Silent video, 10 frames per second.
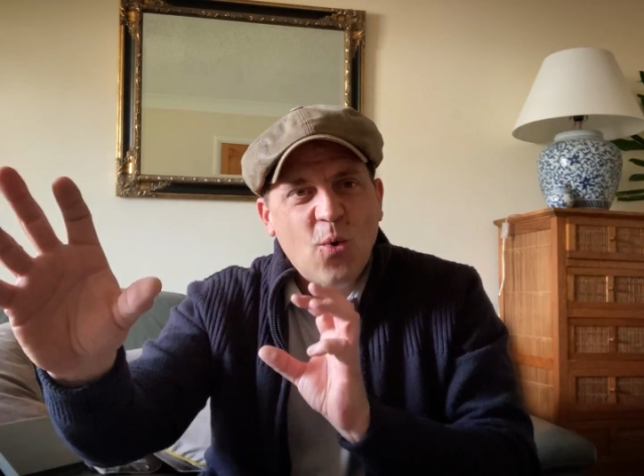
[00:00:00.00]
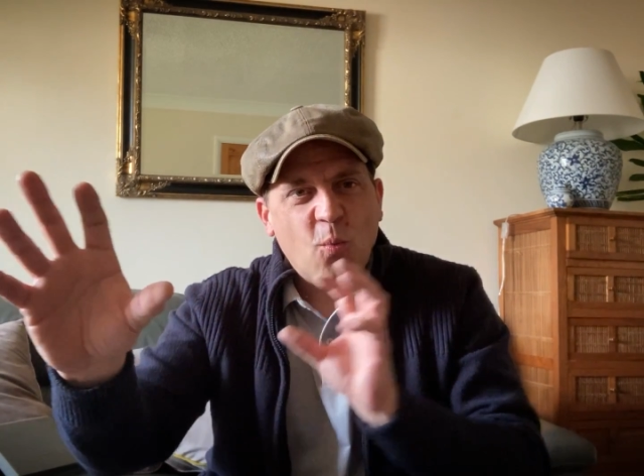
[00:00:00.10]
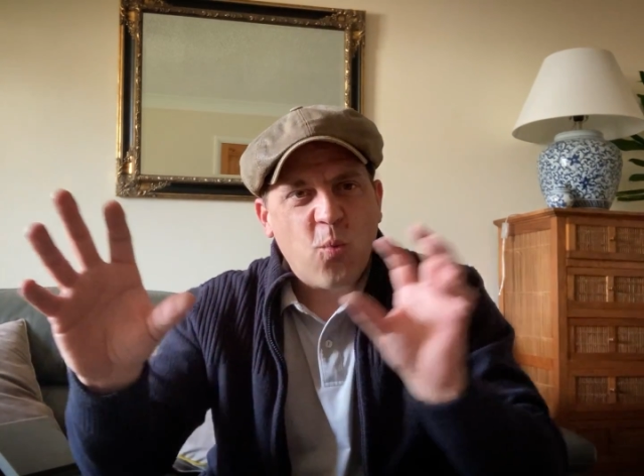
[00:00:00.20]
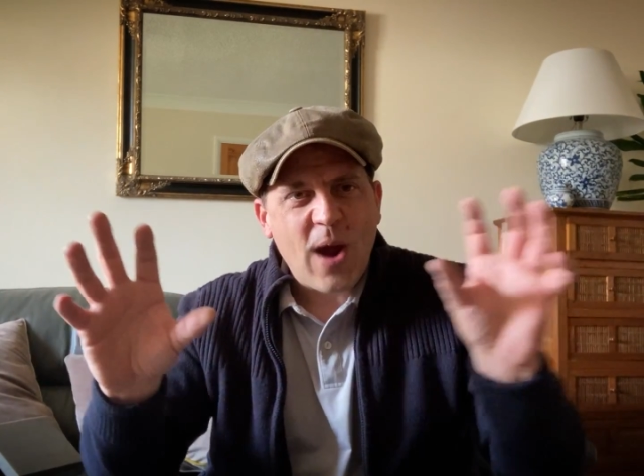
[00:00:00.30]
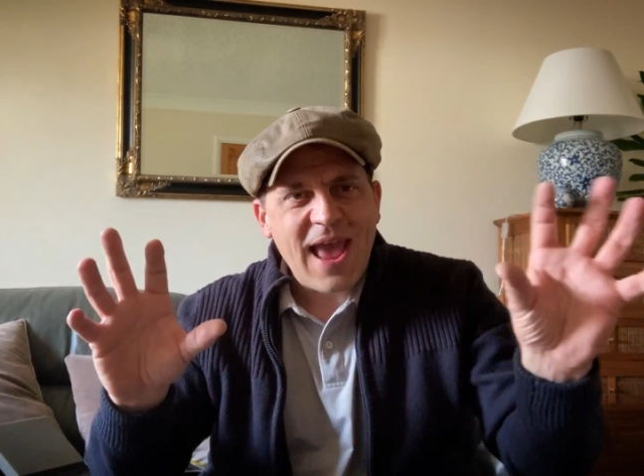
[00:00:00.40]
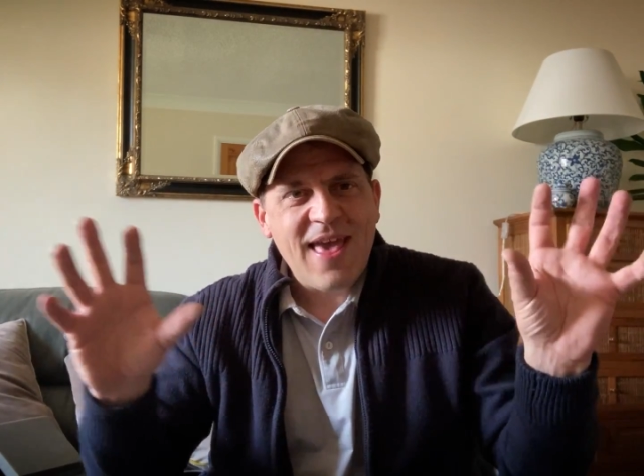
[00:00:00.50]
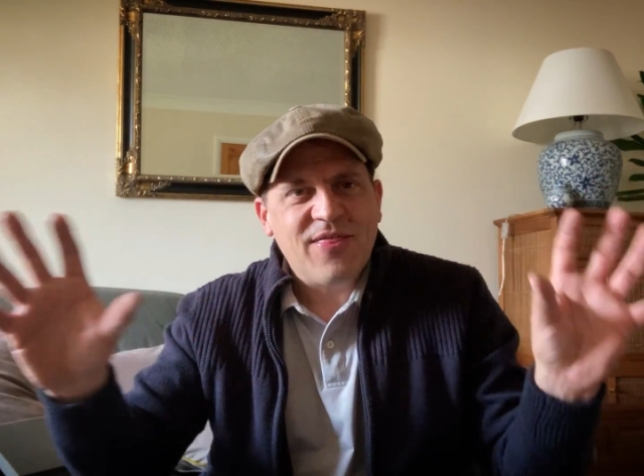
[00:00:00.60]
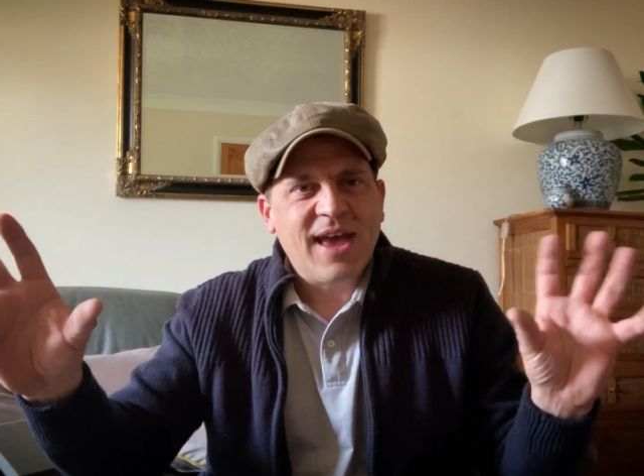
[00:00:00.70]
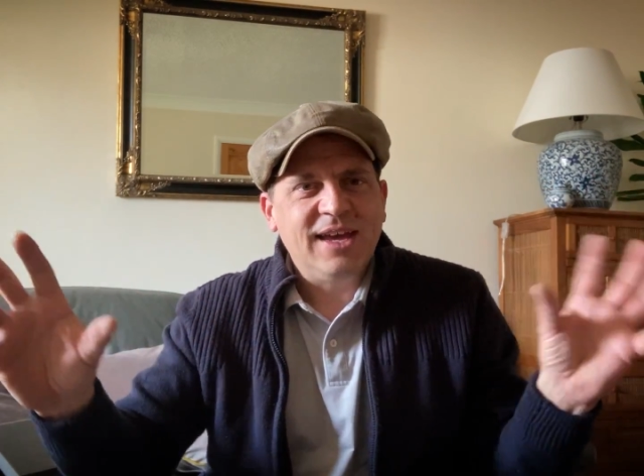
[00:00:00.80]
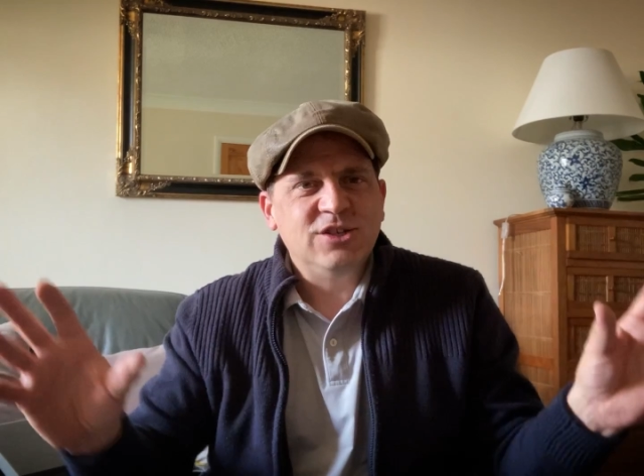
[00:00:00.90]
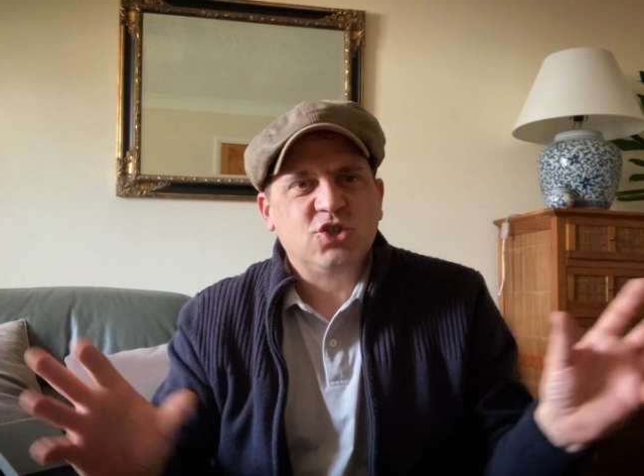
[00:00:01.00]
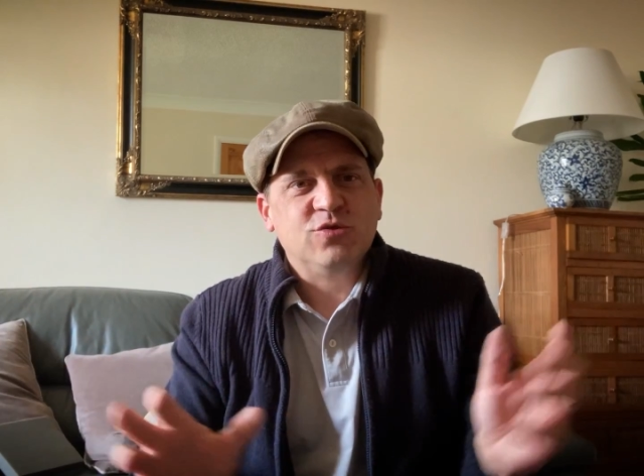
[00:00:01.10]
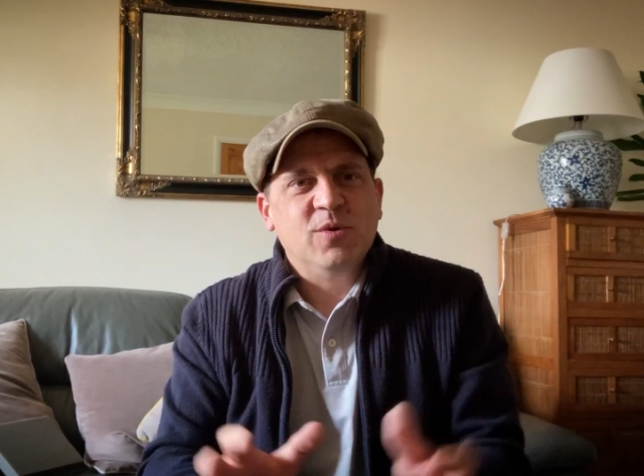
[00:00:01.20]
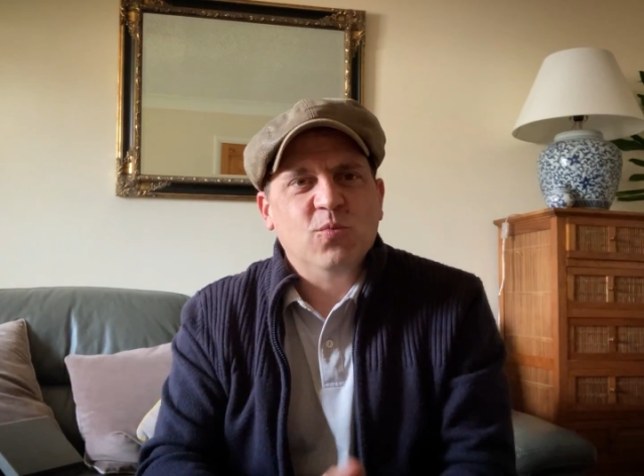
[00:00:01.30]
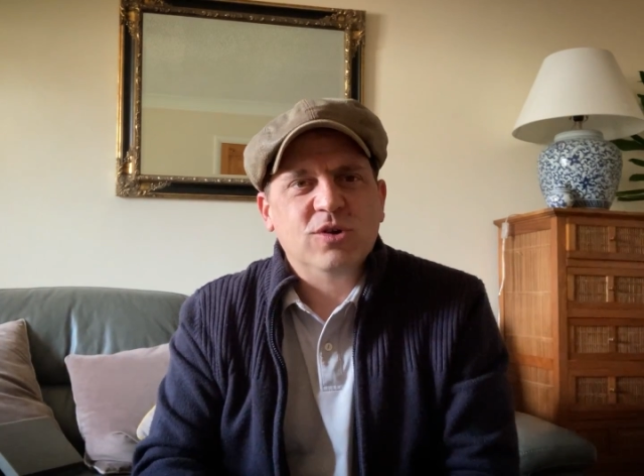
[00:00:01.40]
where that
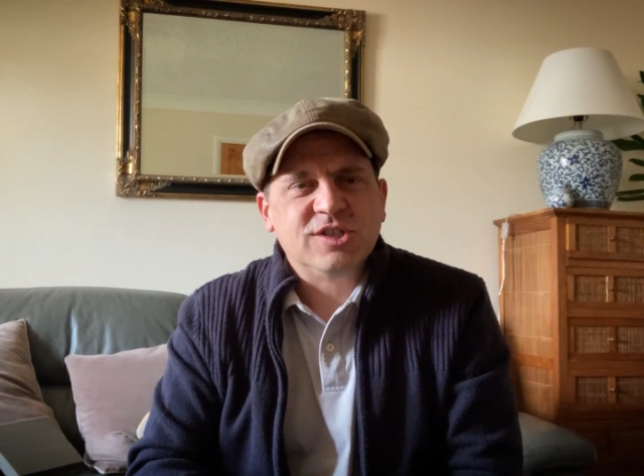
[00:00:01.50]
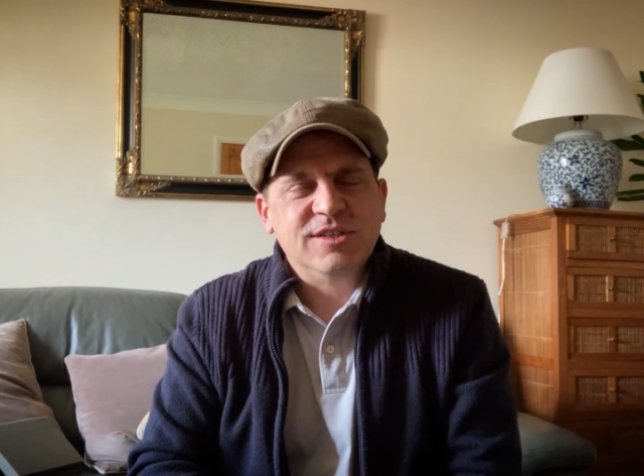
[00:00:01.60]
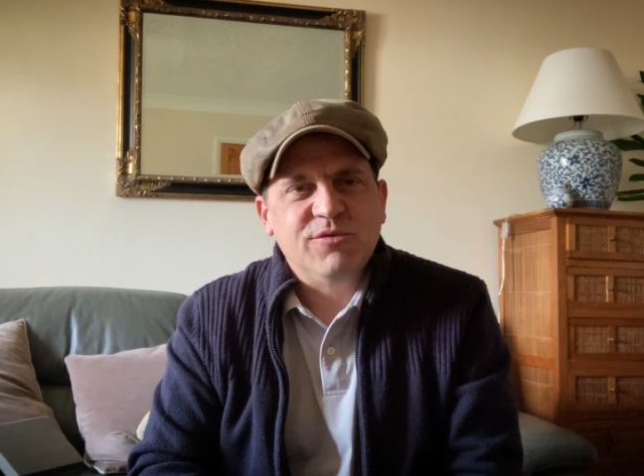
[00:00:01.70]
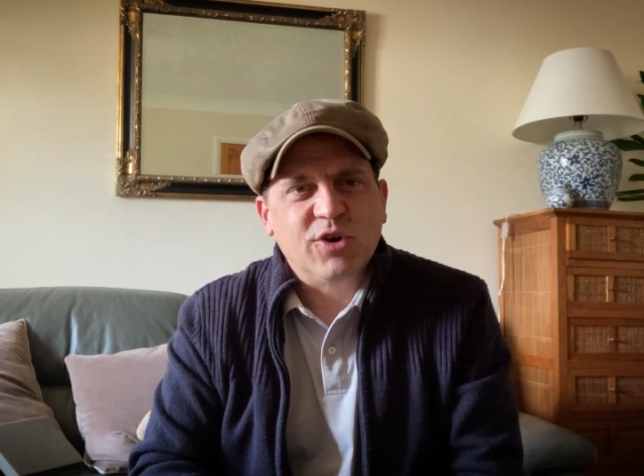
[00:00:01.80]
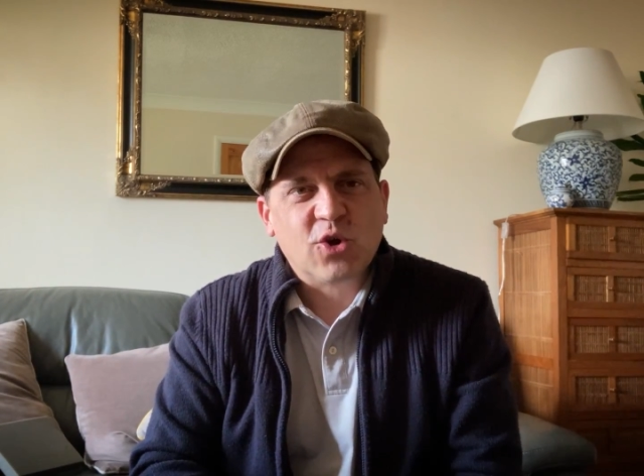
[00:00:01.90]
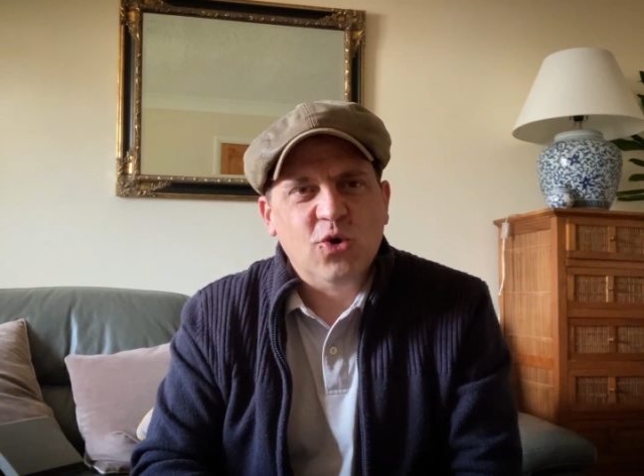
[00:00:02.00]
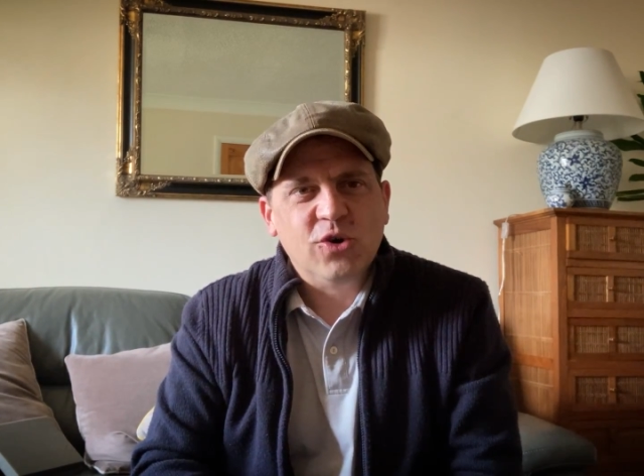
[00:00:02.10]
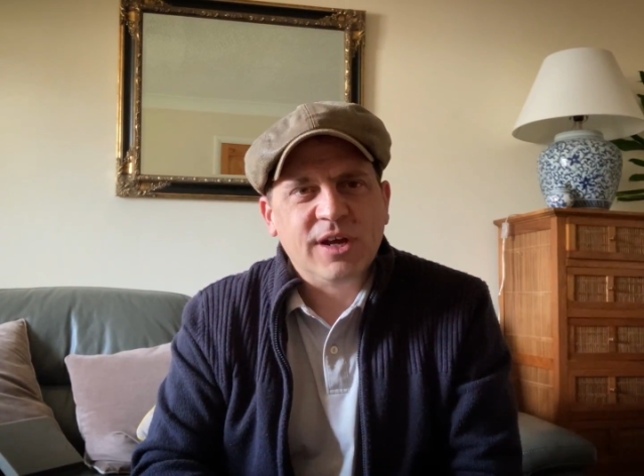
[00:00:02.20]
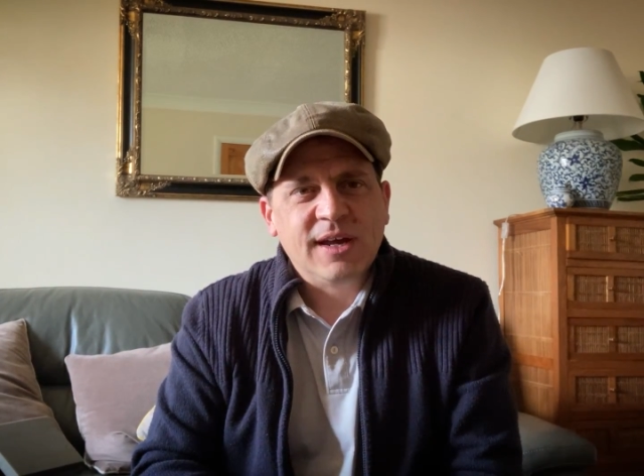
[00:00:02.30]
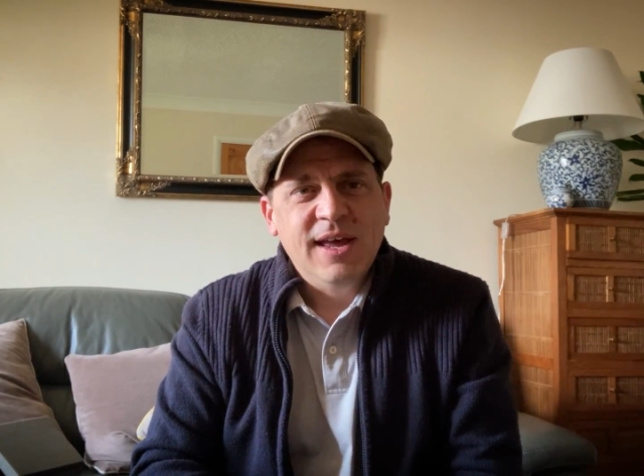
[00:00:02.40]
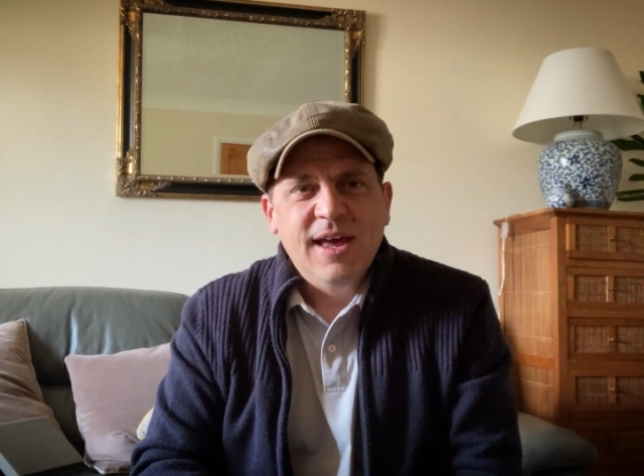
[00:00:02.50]
instrument was in the recording,